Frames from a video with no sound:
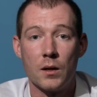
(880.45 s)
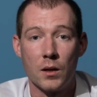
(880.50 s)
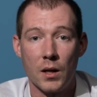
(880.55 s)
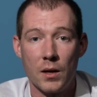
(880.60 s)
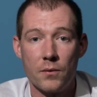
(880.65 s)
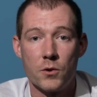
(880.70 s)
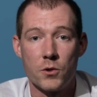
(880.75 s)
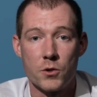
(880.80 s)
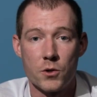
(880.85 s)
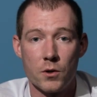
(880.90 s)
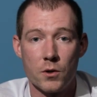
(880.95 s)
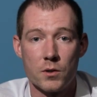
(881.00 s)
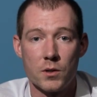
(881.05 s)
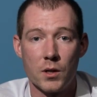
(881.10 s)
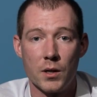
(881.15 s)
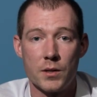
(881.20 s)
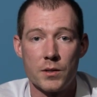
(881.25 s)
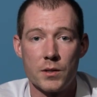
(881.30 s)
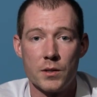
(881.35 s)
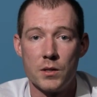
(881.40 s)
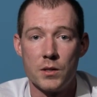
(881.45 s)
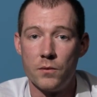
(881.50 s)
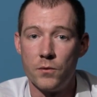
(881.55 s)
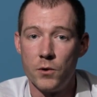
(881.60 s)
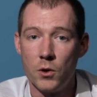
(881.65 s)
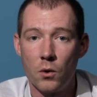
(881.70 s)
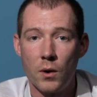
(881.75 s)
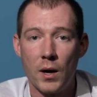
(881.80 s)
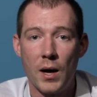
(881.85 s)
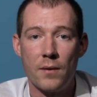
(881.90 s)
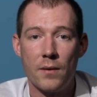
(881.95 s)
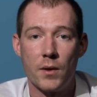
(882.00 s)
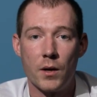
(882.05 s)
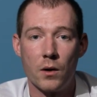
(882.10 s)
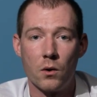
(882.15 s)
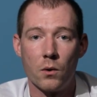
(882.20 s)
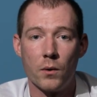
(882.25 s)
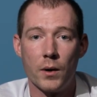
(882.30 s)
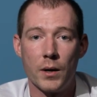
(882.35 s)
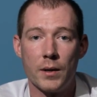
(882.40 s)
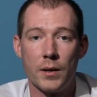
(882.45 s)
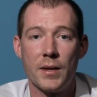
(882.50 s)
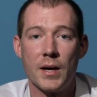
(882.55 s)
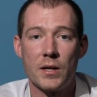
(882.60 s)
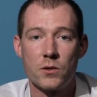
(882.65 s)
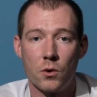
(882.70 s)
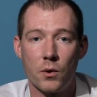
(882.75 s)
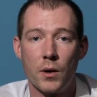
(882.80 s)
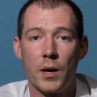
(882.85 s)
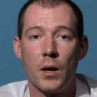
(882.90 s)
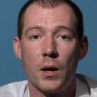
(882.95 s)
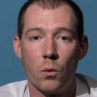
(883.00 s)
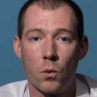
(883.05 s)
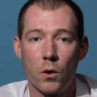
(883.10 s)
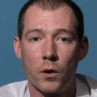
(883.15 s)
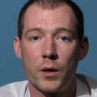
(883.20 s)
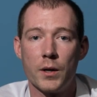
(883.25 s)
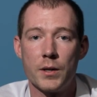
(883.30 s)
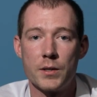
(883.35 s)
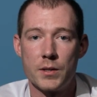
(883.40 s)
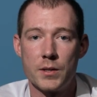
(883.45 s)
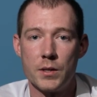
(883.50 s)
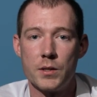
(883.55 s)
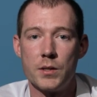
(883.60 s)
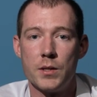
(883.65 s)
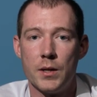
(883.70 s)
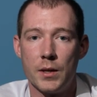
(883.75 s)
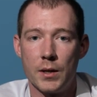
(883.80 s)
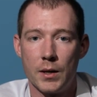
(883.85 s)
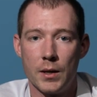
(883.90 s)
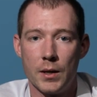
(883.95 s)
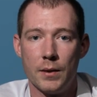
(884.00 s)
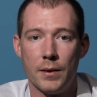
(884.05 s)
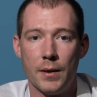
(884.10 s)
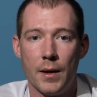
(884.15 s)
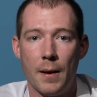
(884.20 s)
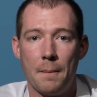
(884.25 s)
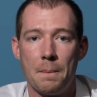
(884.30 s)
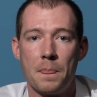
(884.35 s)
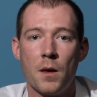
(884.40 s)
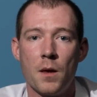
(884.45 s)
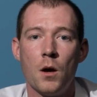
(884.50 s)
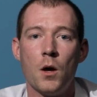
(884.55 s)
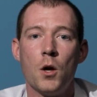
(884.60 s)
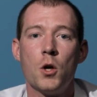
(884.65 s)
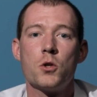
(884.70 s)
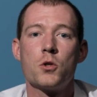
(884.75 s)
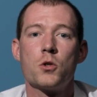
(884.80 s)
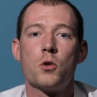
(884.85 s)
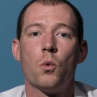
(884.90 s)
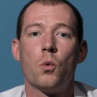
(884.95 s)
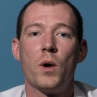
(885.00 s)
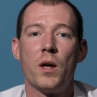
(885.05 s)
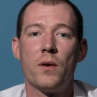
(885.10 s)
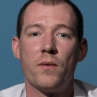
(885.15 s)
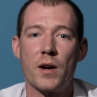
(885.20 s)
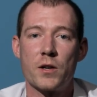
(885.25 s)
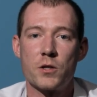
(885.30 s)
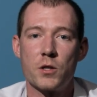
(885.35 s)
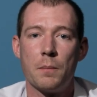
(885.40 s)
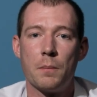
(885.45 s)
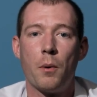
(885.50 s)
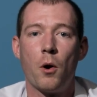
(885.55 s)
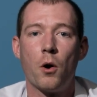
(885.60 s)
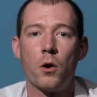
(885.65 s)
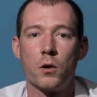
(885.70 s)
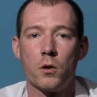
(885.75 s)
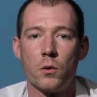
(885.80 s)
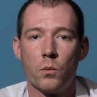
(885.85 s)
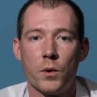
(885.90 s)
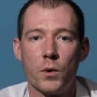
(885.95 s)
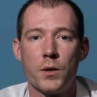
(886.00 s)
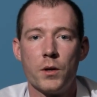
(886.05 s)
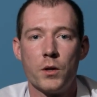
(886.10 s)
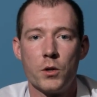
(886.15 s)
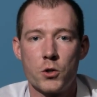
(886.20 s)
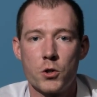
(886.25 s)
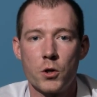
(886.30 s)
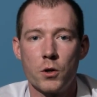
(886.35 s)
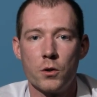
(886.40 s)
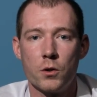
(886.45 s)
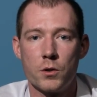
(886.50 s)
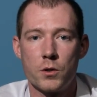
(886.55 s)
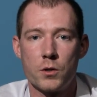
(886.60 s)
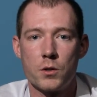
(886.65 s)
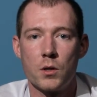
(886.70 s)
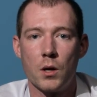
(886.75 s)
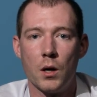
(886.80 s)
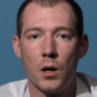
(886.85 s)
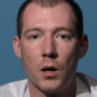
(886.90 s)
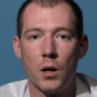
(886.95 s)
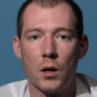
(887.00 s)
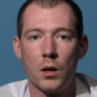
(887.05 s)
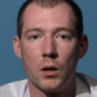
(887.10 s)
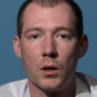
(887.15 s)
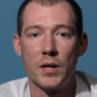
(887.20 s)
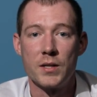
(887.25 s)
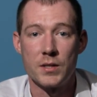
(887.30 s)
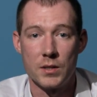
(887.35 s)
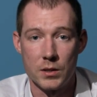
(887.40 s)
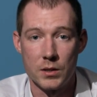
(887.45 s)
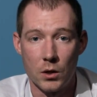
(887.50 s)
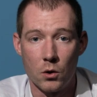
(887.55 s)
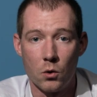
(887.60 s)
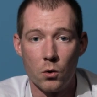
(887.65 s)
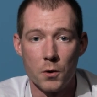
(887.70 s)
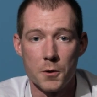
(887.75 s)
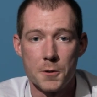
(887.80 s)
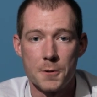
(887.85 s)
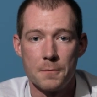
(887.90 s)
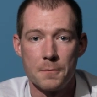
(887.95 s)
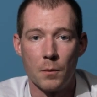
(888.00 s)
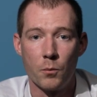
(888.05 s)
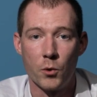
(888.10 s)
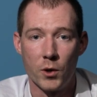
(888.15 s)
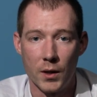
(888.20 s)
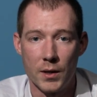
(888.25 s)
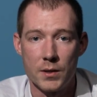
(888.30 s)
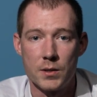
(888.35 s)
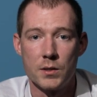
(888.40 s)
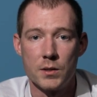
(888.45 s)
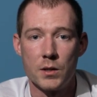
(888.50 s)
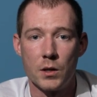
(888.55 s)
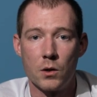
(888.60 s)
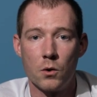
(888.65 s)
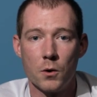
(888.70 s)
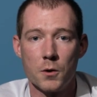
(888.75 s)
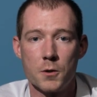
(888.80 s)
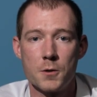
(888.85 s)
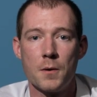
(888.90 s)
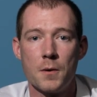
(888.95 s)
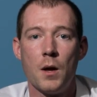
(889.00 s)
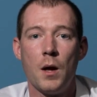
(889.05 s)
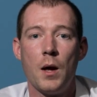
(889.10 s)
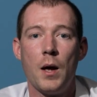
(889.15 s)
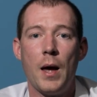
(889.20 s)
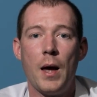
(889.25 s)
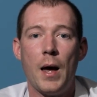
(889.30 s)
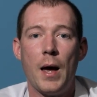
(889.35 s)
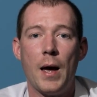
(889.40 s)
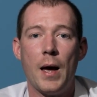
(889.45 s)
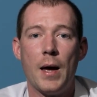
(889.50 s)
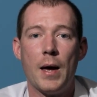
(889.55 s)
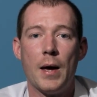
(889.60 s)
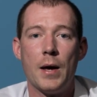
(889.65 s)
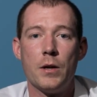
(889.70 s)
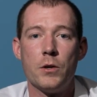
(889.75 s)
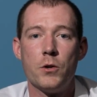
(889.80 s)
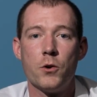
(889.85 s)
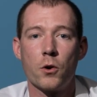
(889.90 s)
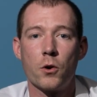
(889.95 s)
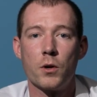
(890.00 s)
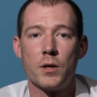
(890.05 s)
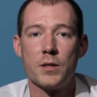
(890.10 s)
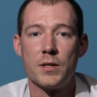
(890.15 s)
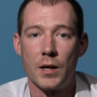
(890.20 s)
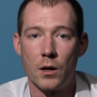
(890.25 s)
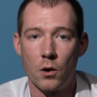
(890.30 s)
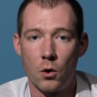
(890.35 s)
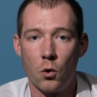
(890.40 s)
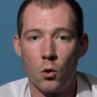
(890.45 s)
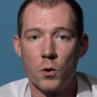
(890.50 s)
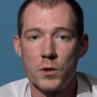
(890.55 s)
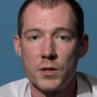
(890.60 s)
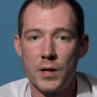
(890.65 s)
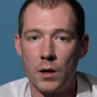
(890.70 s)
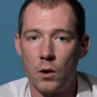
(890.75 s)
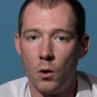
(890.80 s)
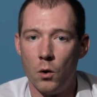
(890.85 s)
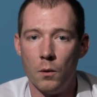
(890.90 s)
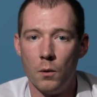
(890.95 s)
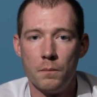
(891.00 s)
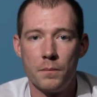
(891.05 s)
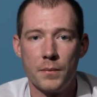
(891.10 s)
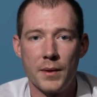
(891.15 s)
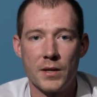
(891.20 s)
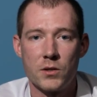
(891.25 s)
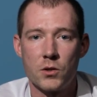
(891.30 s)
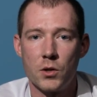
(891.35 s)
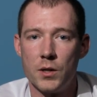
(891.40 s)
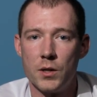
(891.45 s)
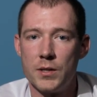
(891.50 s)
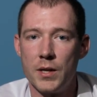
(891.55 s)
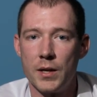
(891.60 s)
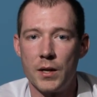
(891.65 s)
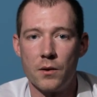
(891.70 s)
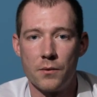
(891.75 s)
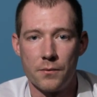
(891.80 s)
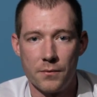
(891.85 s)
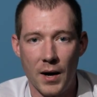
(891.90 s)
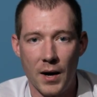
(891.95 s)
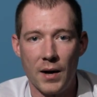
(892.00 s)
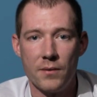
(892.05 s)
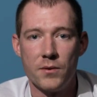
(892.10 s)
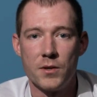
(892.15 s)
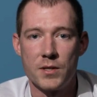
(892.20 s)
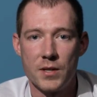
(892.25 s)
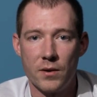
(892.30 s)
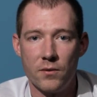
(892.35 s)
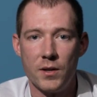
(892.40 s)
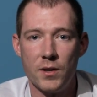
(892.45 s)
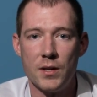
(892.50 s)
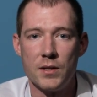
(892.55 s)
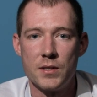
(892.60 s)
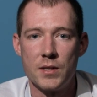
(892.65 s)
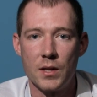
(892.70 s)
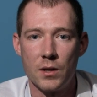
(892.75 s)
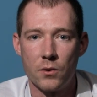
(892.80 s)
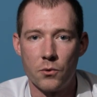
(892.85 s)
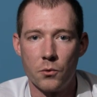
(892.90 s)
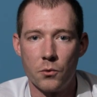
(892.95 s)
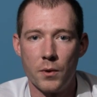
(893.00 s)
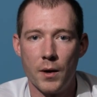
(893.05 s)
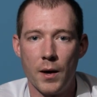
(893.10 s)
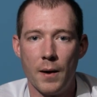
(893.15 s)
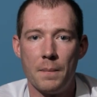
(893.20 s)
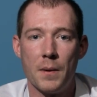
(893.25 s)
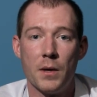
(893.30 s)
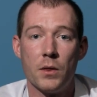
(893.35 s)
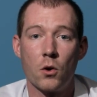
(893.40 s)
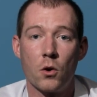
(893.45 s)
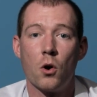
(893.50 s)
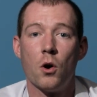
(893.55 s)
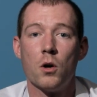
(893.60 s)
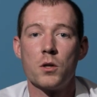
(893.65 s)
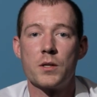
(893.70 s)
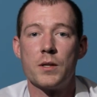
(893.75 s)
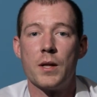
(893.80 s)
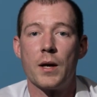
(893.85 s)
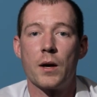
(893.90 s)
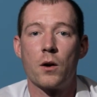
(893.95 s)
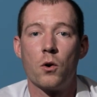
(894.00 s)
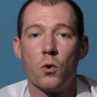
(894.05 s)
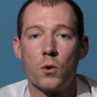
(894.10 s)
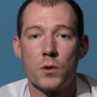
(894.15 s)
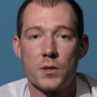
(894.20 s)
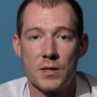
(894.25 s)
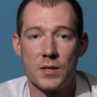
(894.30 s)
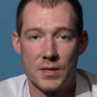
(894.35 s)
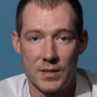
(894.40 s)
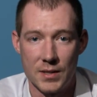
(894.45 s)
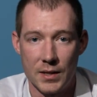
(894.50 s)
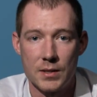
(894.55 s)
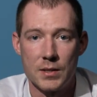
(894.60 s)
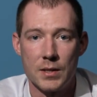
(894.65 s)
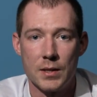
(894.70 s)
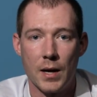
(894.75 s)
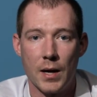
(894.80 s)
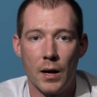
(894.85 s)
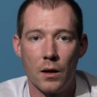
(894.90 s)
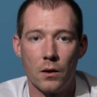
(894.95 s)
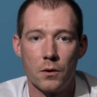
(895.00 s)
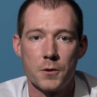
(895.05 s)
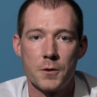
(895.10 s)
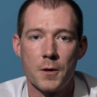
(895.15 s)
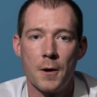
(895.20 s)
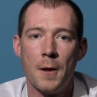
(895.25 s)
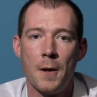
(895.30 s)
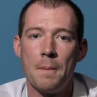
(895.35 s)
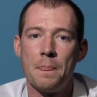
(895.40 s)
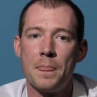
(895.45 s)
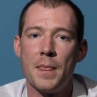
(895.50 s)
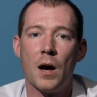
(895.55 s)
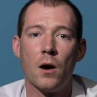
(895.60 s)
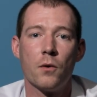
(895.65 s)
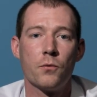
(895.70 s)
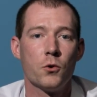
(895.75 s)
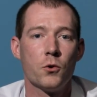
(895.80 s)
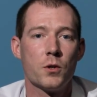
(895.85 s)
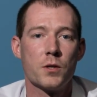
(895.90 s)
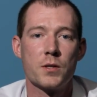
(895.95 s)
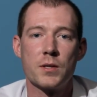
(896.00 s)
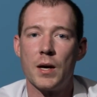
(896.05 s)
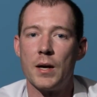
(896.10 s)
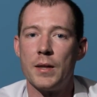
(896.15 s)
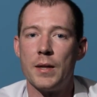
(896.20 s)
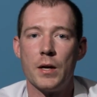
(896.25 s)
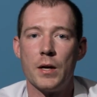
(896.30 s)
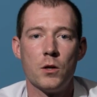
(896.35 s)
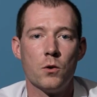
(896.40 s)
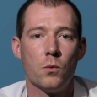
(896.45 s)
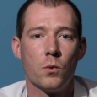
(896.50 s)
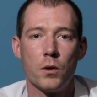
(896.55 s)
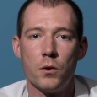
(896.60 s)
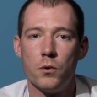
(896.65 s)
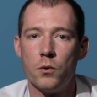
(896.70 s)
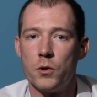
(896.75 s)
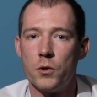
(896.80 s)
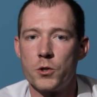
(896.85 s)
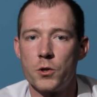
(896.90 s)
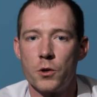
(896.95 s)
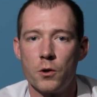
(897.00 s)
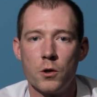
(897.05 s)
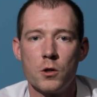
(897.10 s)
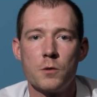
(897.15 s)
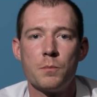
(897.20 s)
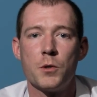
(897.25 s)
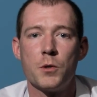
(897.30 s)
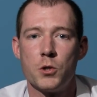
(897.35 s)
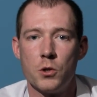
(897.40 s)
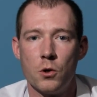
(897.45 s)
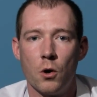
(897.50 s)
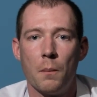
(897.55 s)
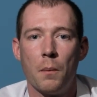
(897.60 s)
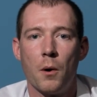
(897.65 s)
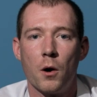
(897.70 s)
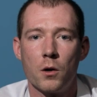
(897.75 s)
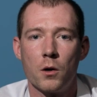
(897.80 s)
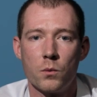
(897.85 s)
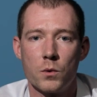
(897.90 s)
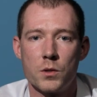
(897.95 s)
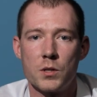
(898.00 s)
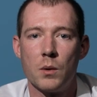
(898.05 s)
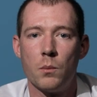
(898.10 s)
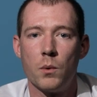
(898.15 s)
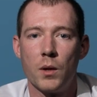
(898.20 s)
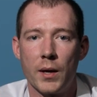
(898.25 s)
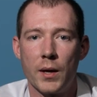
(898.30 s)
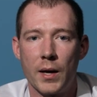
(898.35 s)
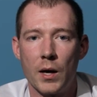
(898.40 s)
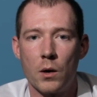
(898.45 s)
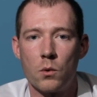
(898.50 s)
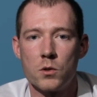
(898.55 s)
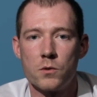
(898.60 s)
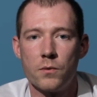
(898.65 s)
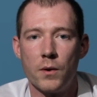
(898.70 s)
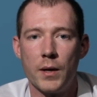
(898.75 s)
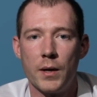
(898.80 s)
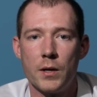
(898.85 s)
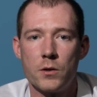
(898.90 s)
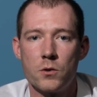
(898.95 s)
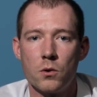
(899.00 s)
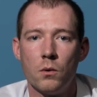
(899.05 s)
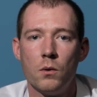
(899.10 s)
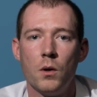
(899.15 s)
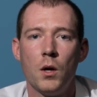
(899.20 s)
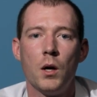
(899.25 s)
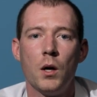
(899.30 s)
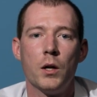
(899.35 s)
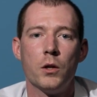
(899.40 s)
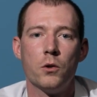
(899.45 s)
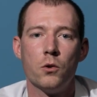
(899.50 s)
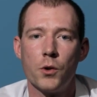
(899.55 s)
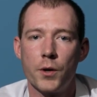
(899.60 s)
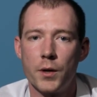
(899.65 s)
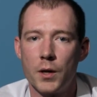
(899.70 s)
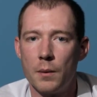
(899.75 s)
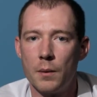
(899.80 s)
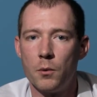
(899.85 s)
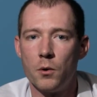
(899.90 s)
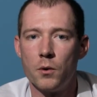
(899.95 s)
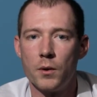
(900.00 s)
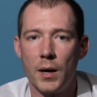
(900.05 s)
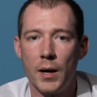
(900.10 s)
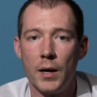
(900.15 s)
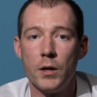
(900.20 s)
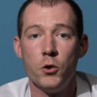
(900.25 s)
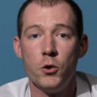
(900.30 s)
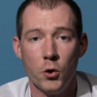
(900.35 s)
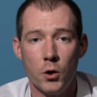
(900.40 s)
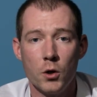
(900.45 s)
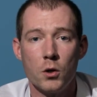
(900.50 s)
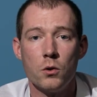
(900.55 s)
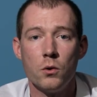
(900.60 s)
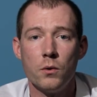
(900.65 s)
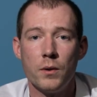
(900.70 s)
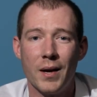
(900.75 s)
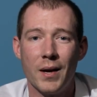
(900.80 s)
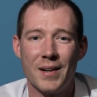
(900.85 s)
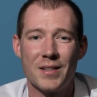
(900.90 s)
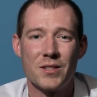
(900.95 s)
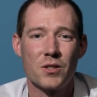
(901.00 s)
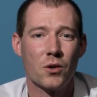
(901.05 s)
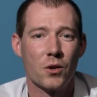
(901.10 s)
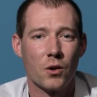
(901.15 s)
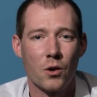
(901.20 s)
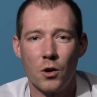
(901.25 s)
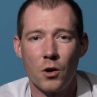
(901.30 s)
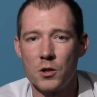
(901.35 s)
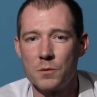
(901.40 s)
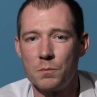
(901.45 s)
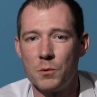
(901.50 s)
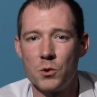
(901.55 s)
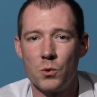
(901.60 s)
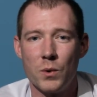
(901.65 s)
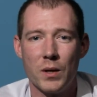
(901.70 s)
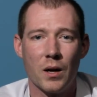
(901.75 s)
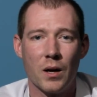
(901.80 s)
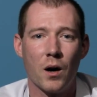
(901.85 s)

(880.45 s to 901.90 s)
a life insurance license. If you don't have that already, that's okay. We're going to assist you in getting that. So we have actually partnered with an insurance licensing course, a pre-licensing course, and you're going to take a course at home. That's going to take you 5 to 7 days to get through that, and the cost of that course is $60. Now, if you decide that you want to do insurance, but you don't partner with someone like Equis Financial, and you look it up online, you can do that. It's going to cost between